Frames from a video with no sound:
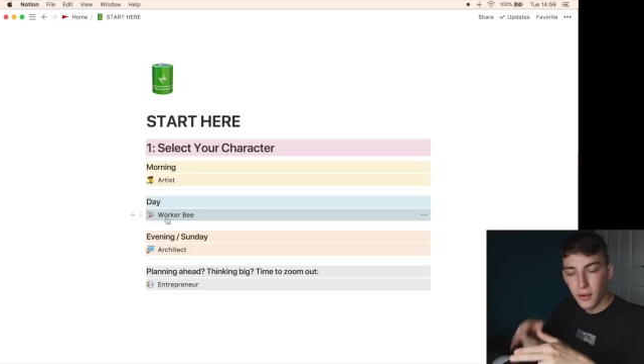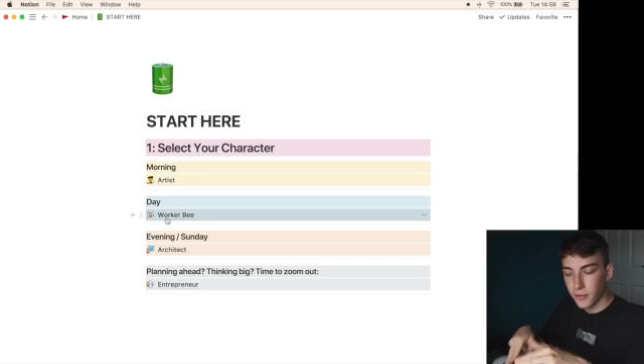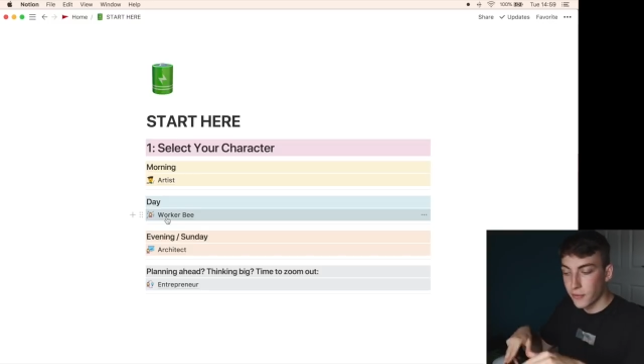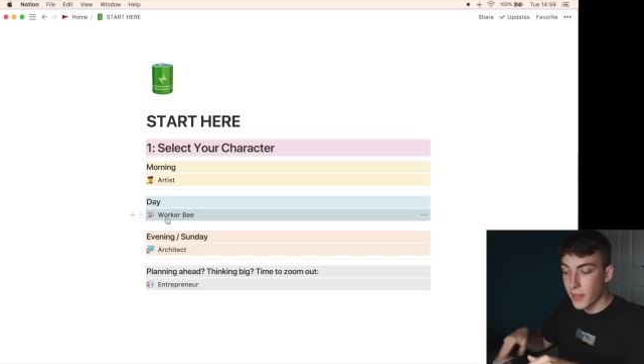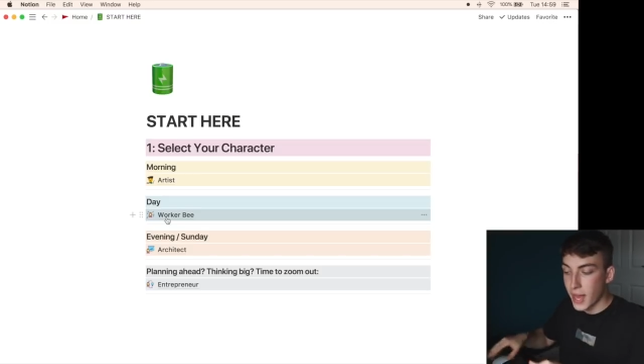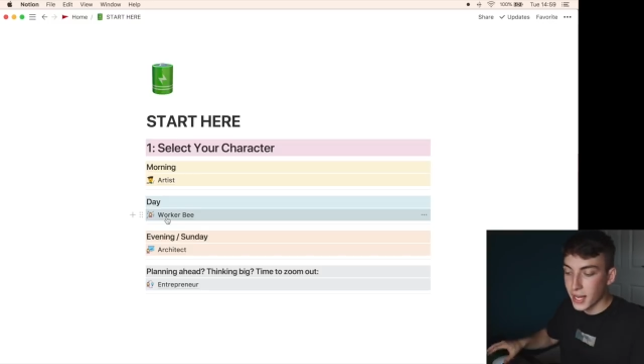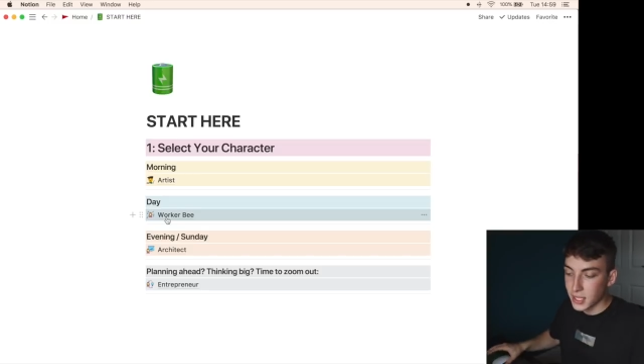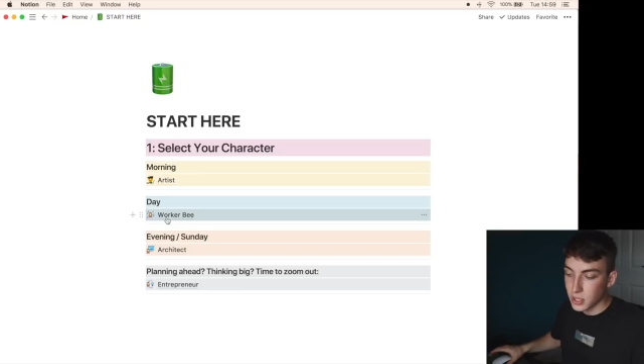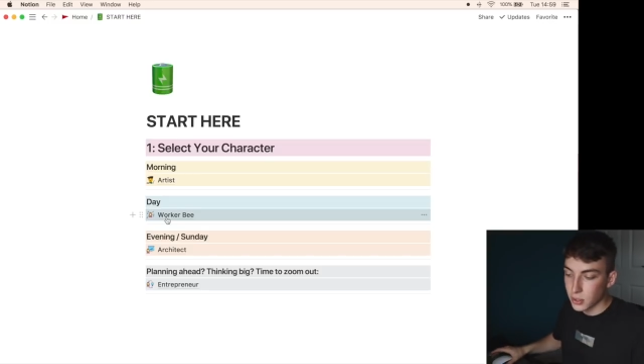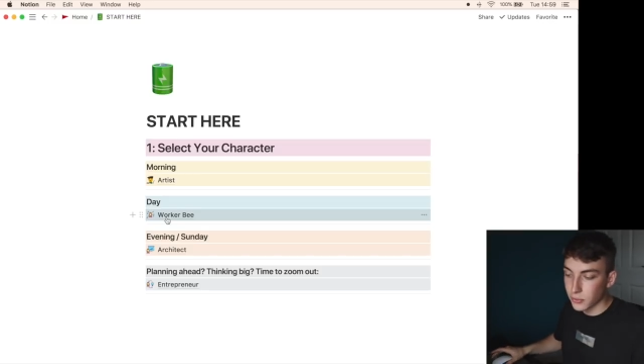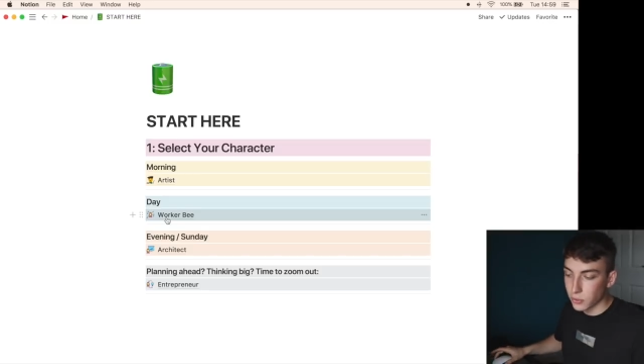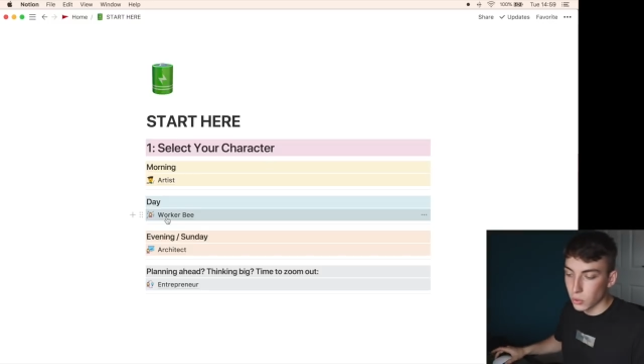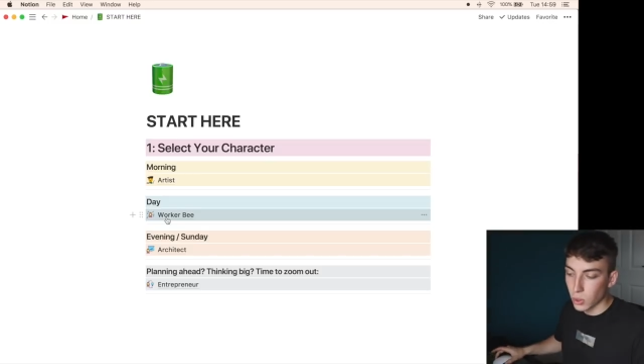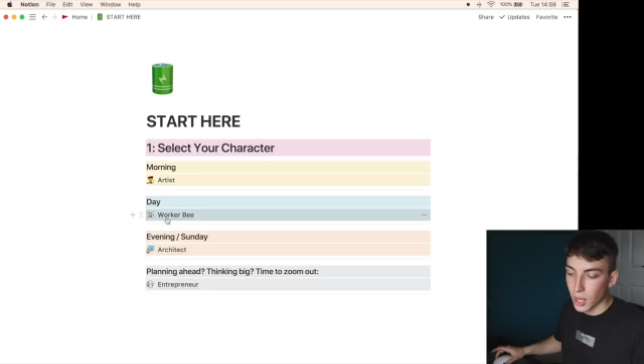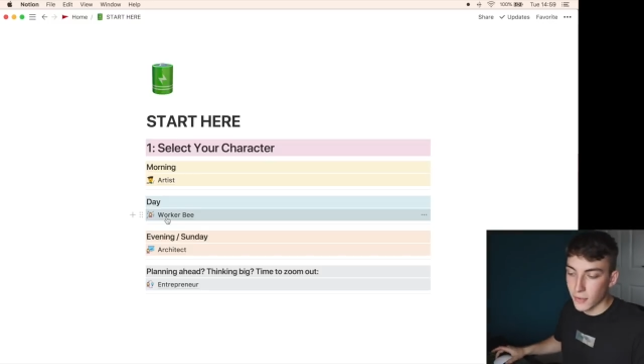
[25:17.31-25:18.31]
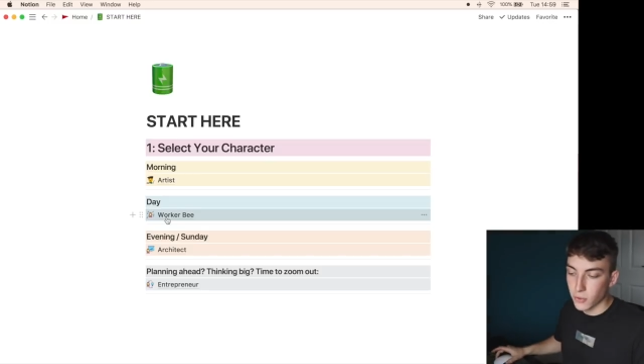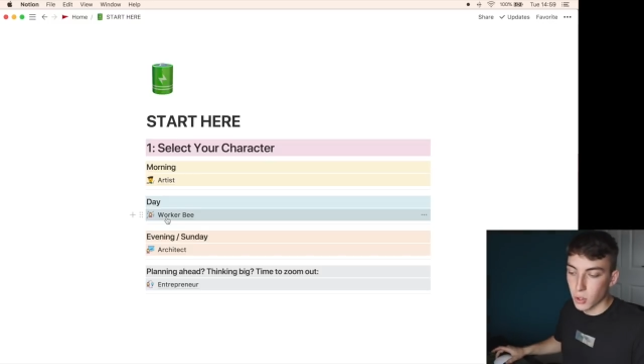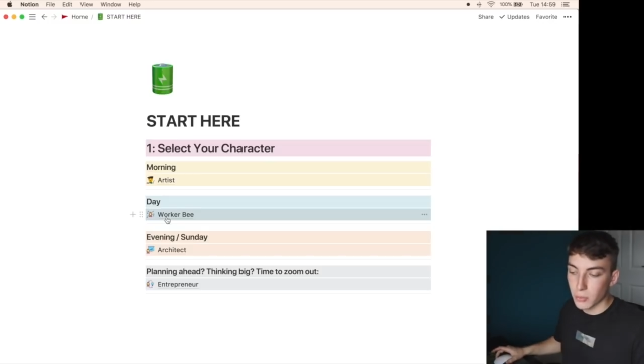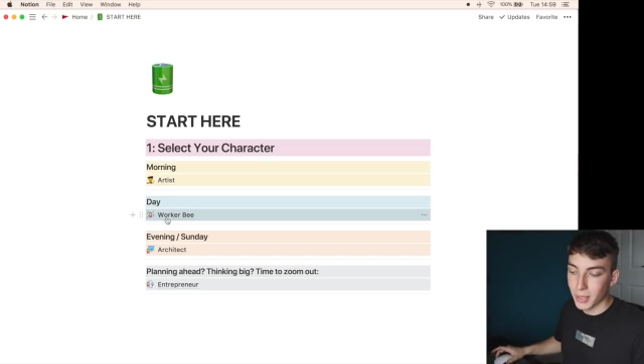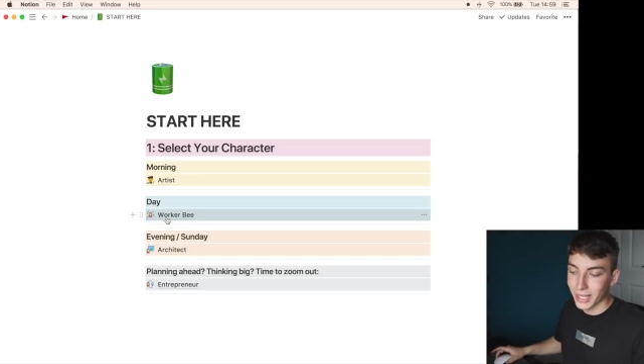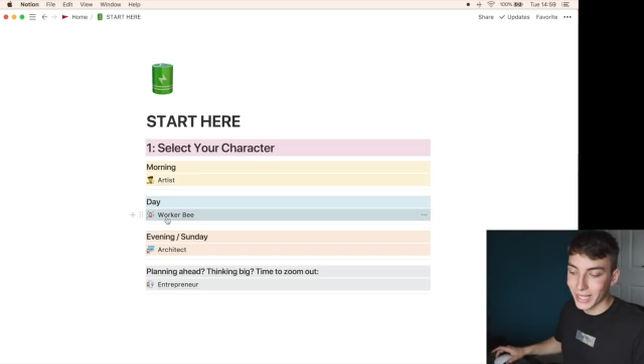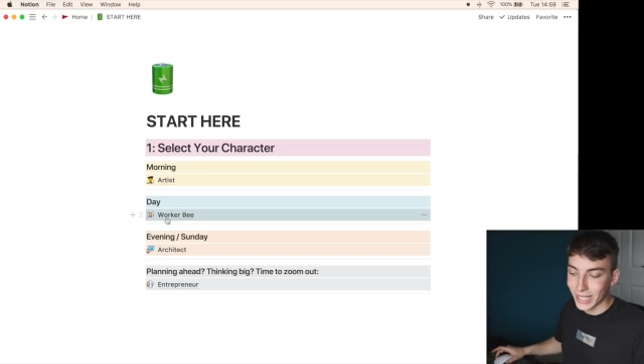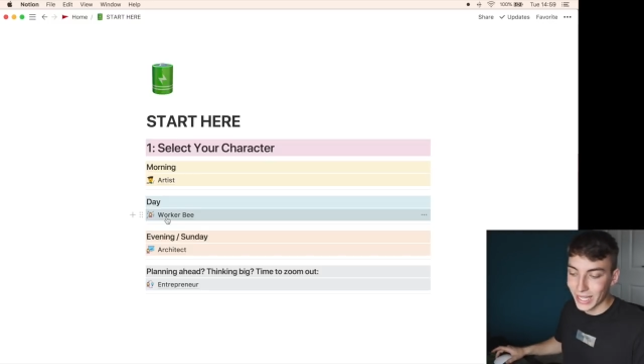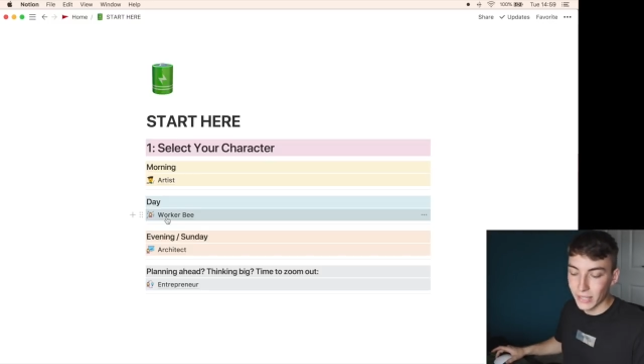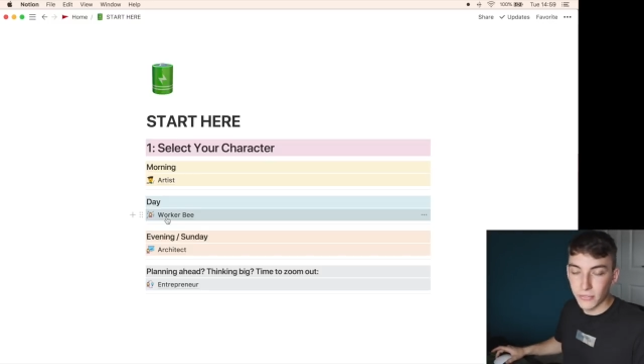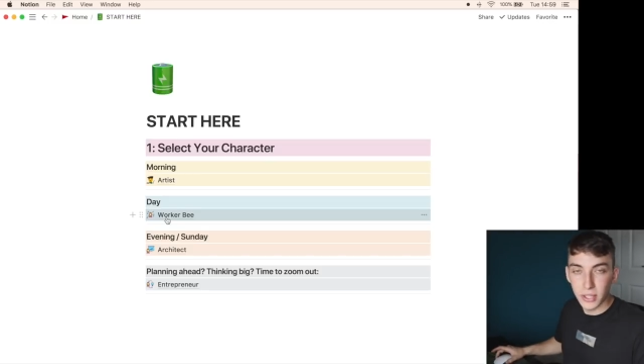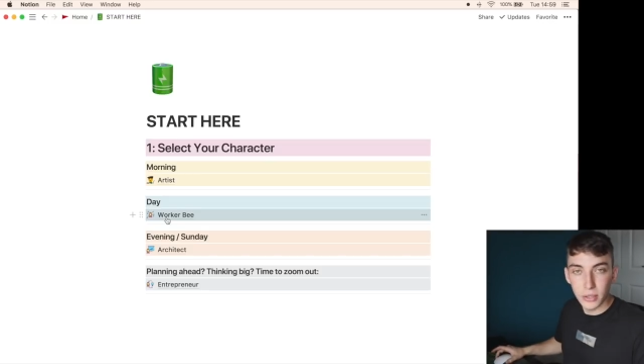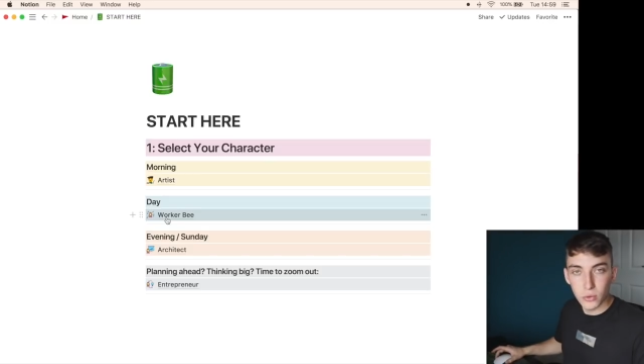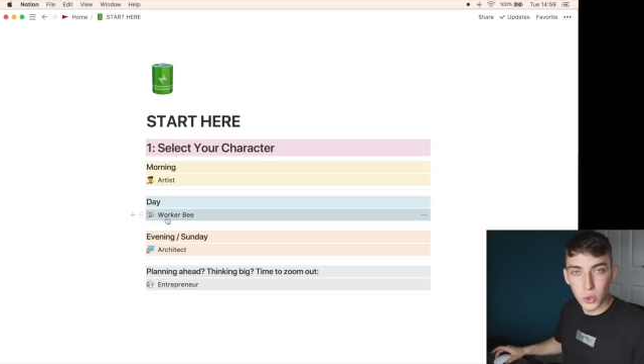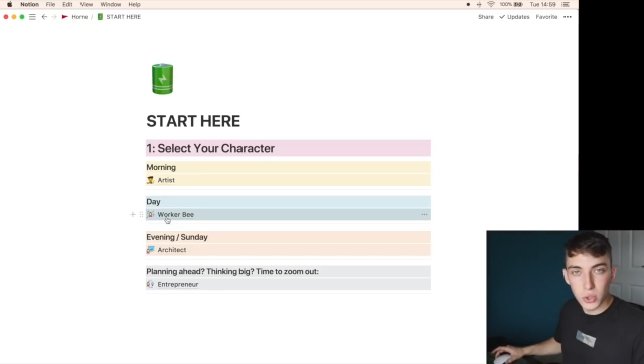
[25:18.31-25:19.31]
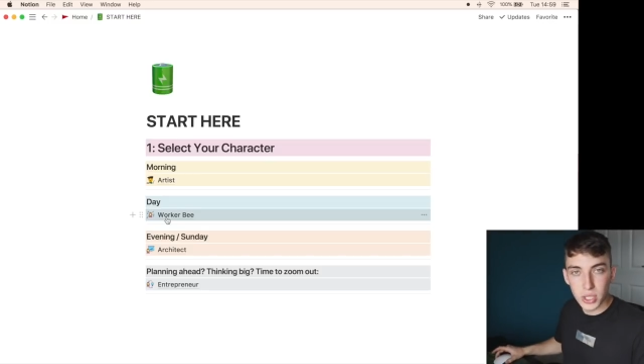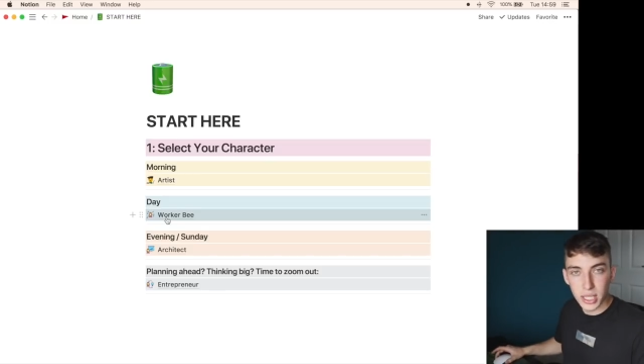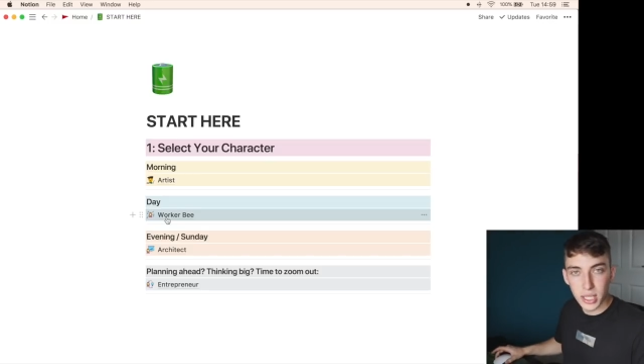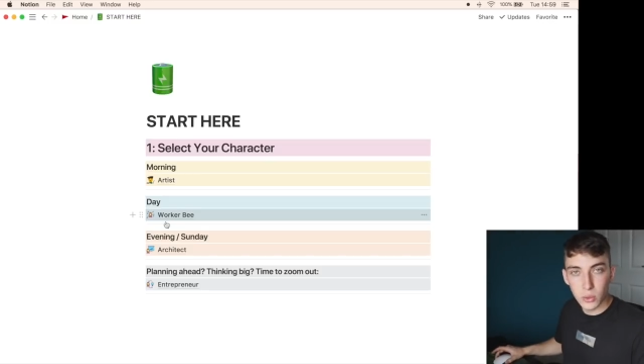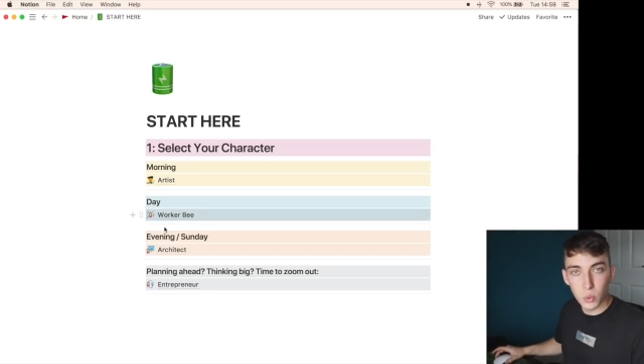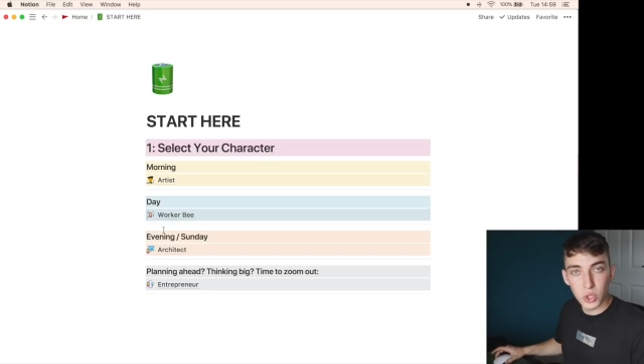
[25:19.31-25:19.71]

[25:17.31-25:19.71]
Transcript: Next of all, I've got my evening routine,